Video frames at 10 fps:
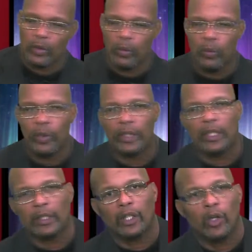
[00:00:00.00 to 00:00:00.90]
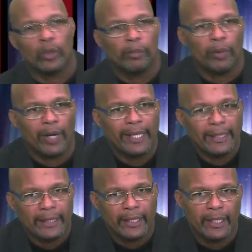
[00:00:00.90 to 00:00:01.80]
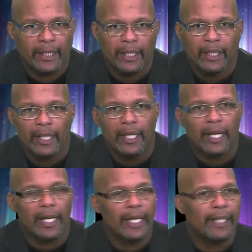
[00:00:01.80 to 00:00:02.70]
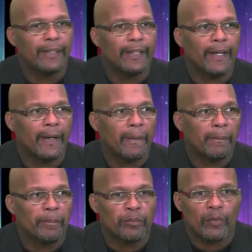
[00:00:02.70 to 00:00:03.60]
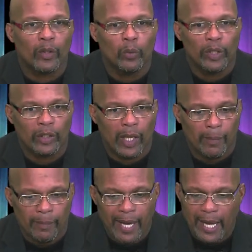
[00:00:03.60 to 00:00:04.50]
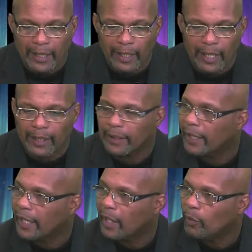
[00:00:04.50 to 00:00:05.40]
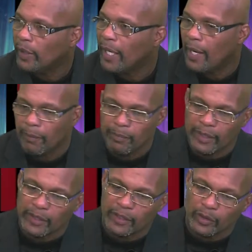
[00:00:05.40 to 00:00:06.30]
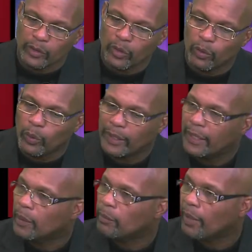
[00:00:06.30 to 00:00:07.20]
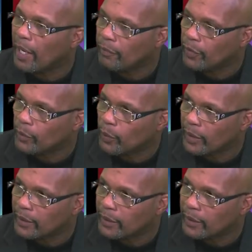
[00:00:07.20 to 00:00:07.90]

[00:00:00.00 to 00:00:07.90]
we're going to go to break, and we'll come back. And again, we have Miss Juanita Bradford with